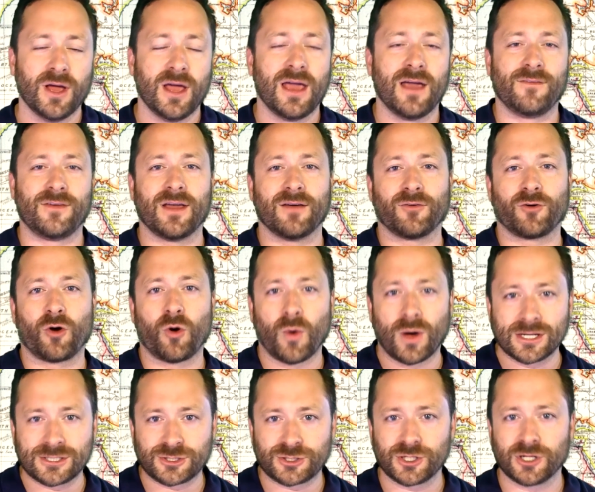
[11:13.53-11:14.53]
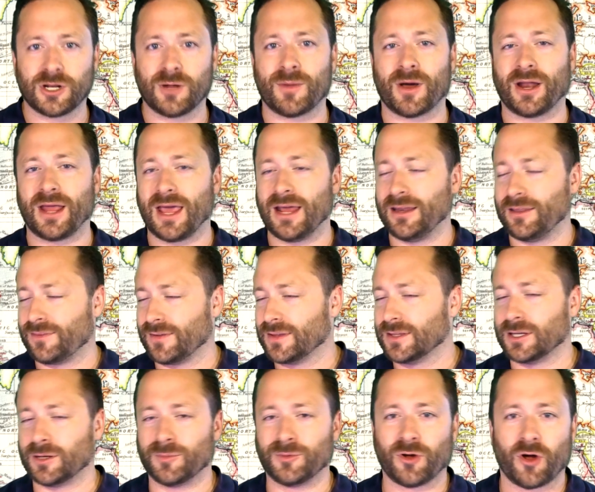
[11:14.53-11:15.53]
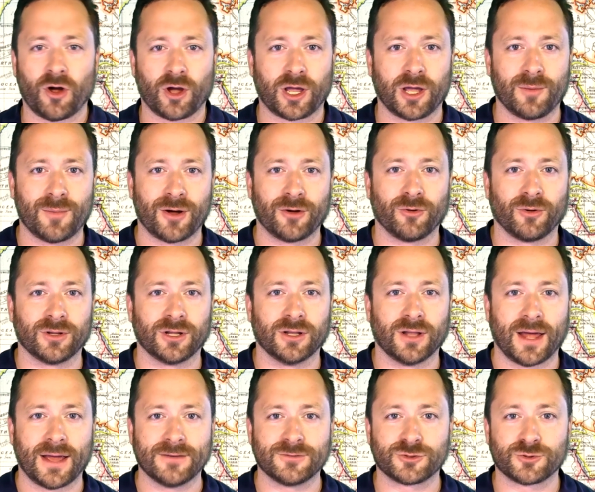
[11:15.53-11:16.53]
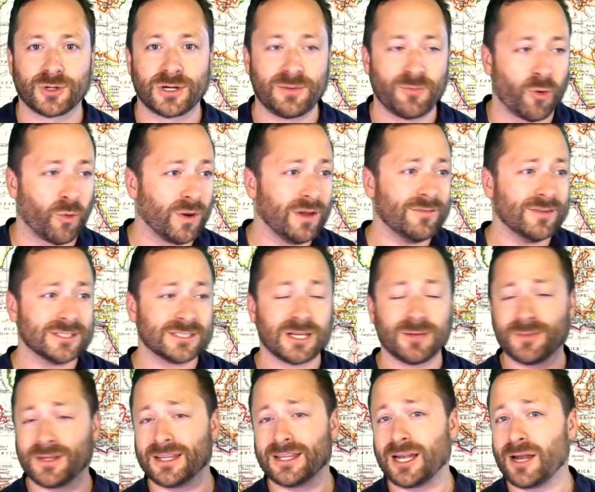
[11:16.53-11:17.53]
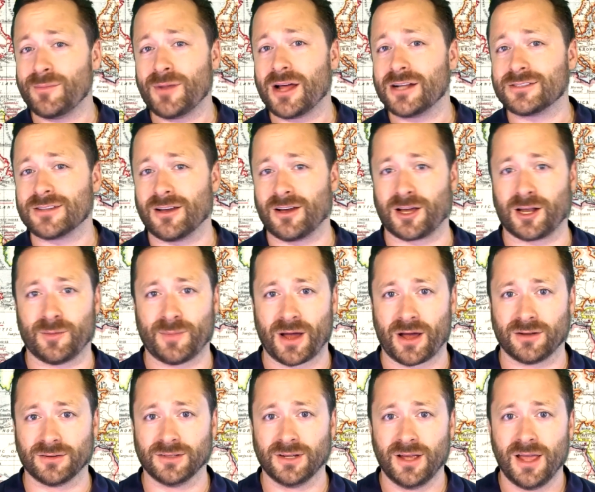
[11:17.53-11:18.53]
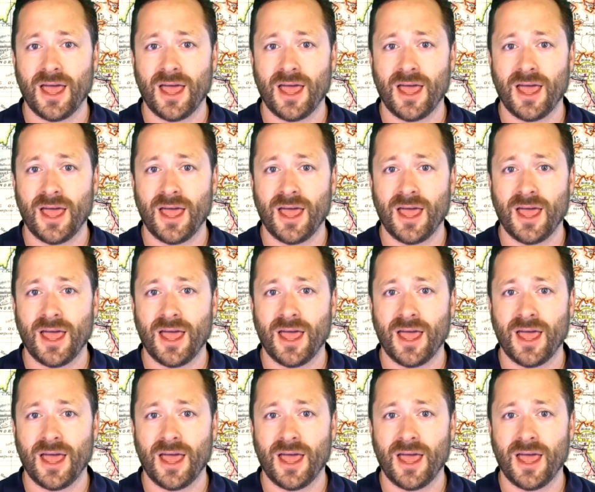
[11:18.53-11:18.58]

If you have a question about anything that I'm talking about during the live stream, or even something that I'm not talking about,